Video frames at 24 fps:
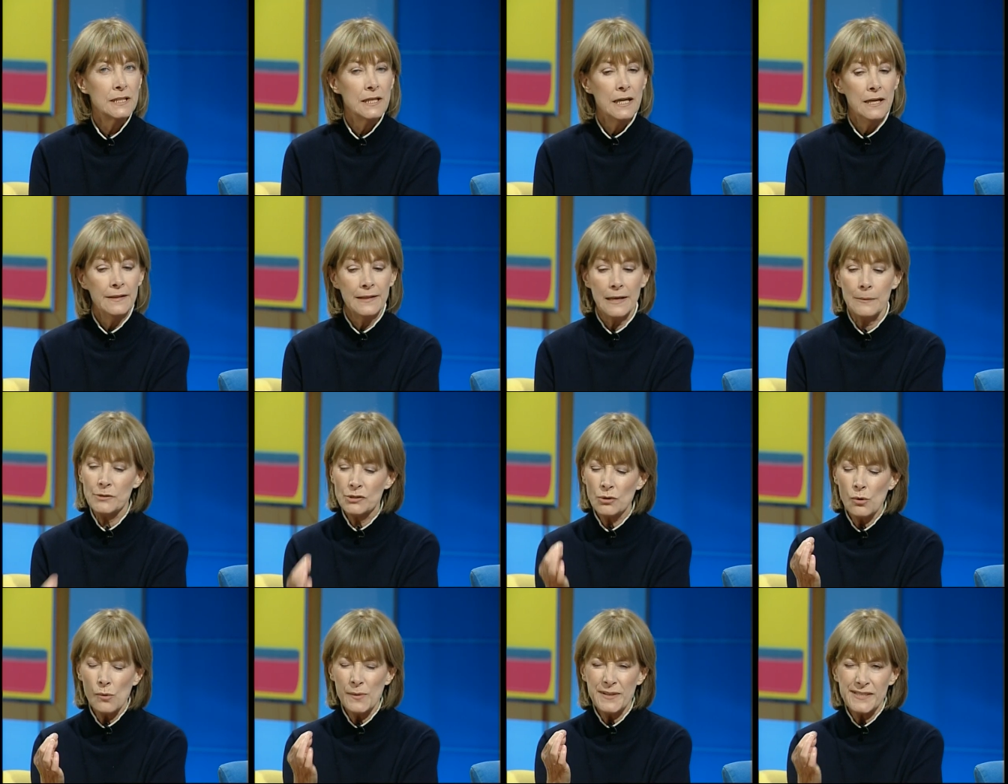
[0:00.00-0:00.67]
there
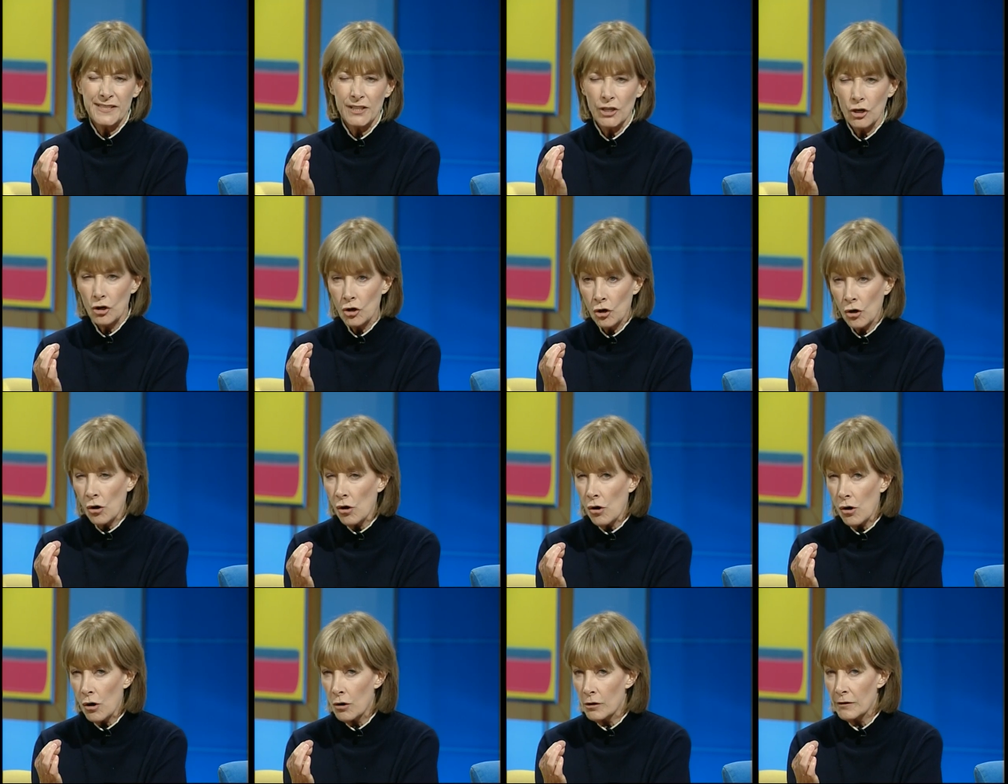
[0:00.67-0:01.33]
was always a
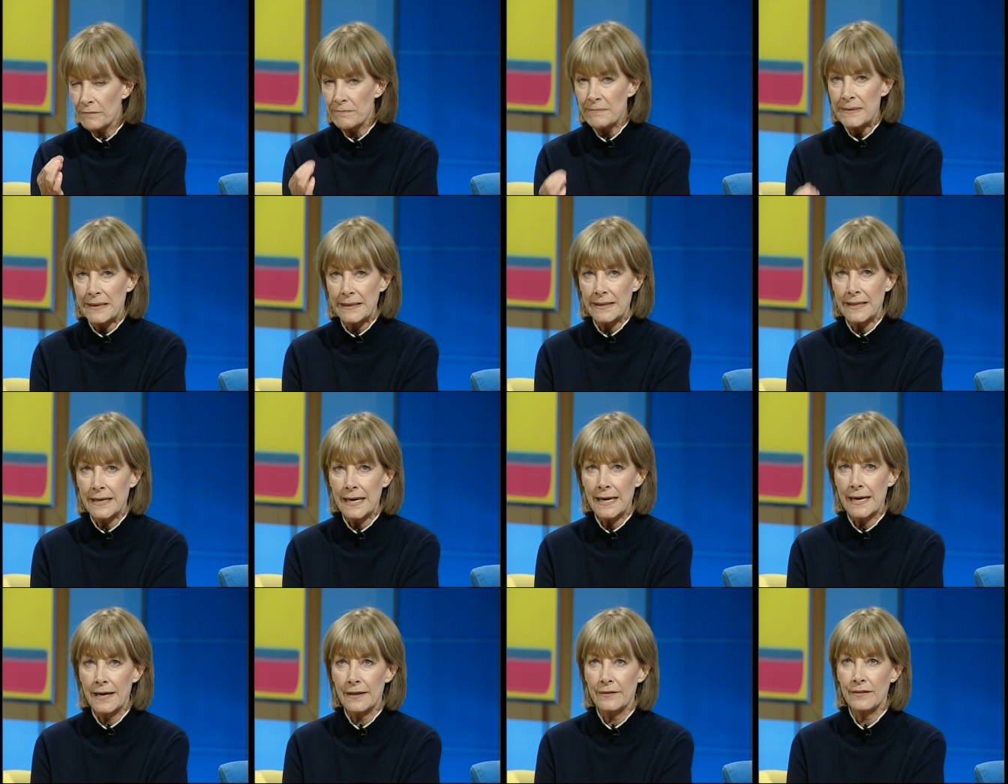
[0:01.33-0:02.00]
core of me
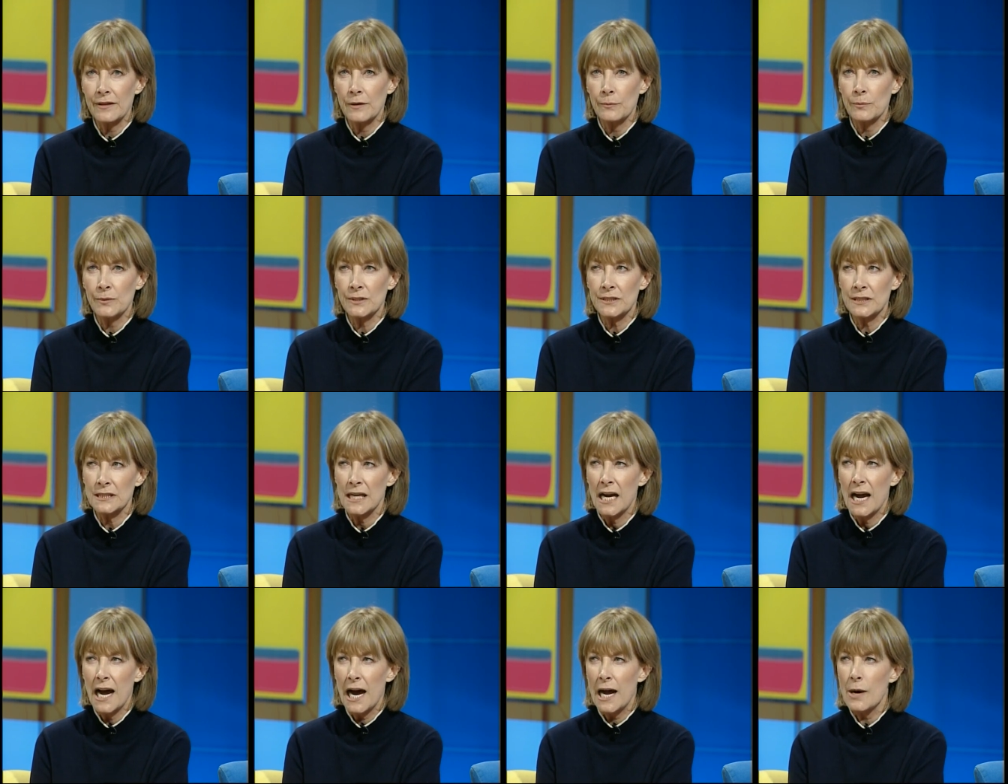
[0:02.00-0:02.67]
there that was,
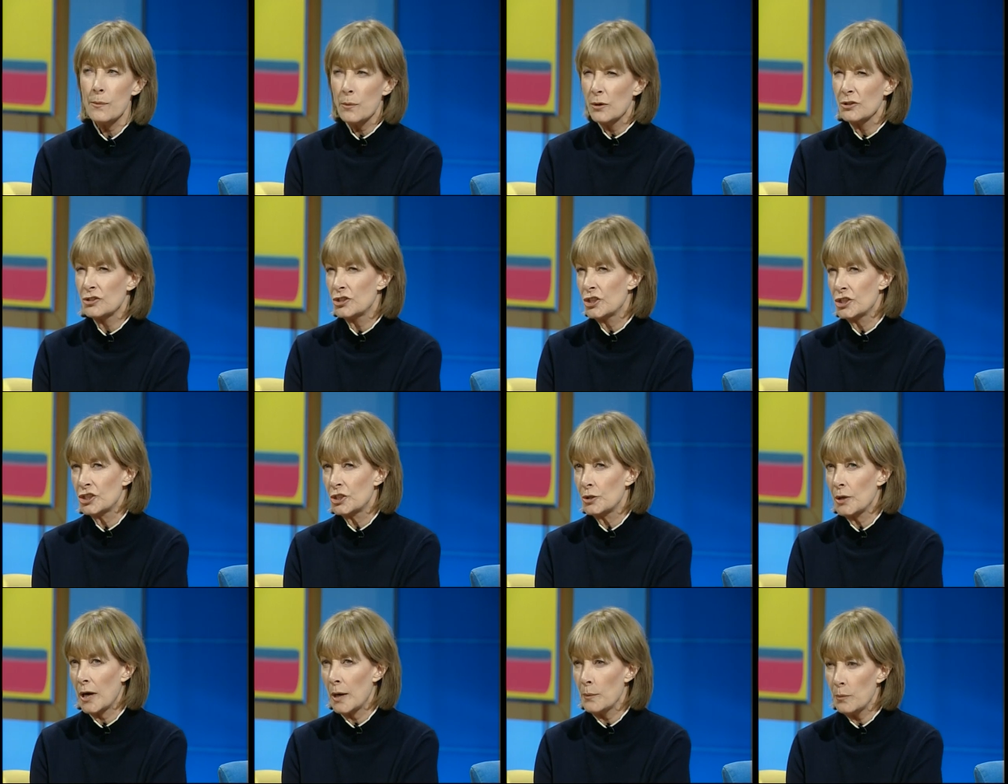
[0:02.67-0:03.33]
I
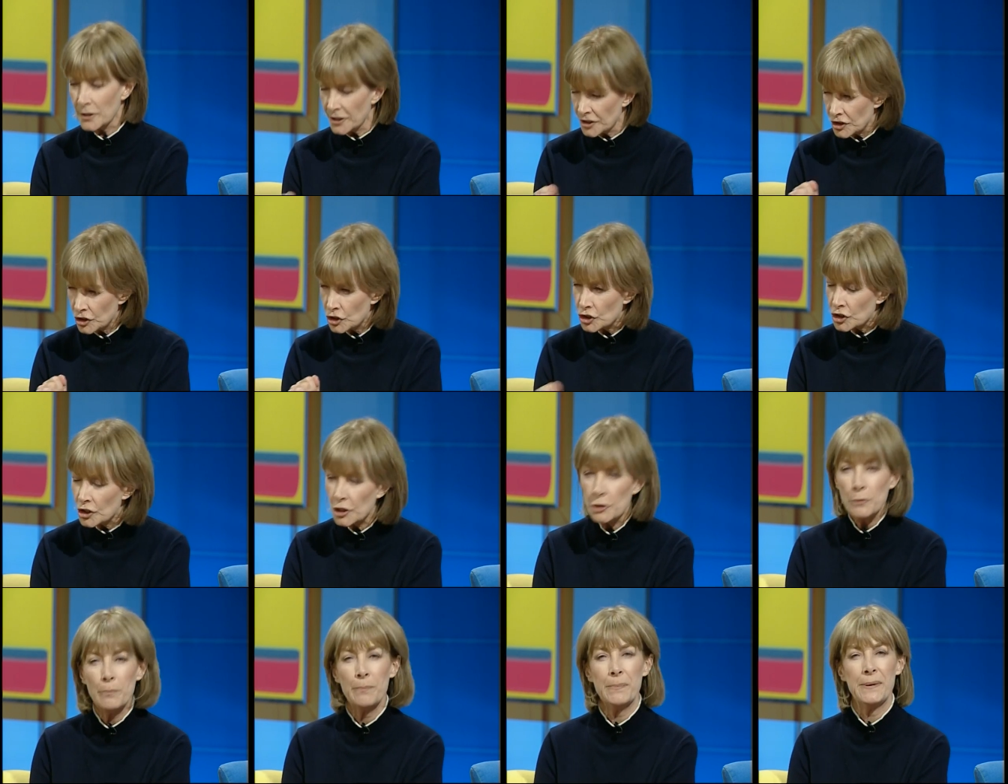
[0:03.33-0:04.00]
wanted to
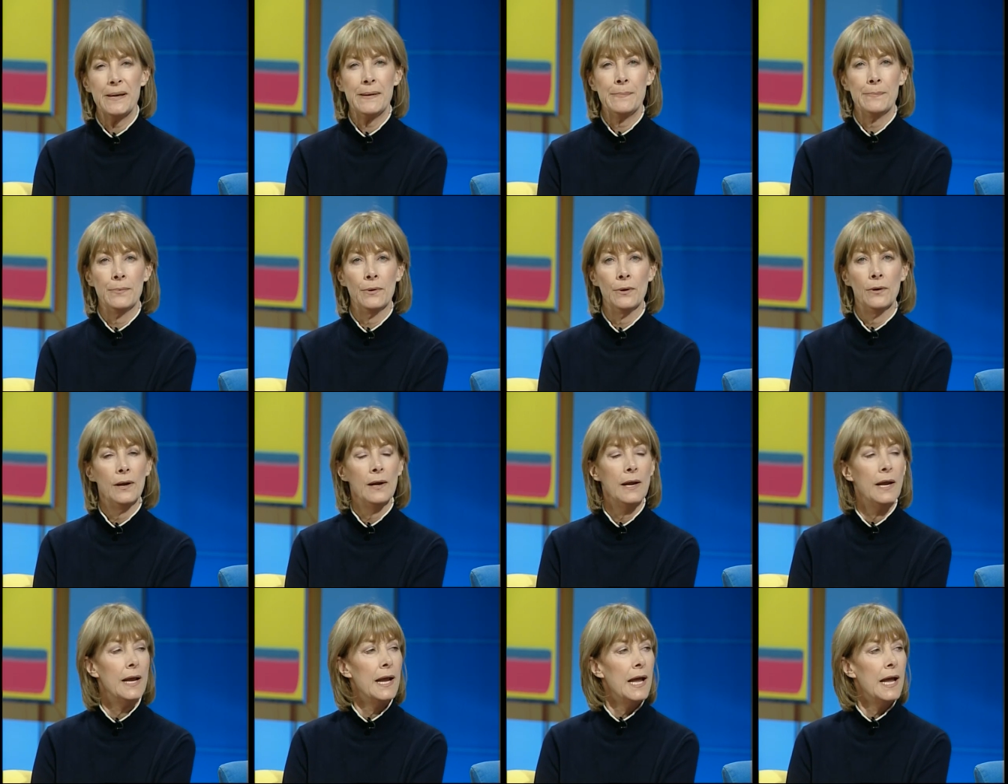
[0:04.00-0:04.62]
show people.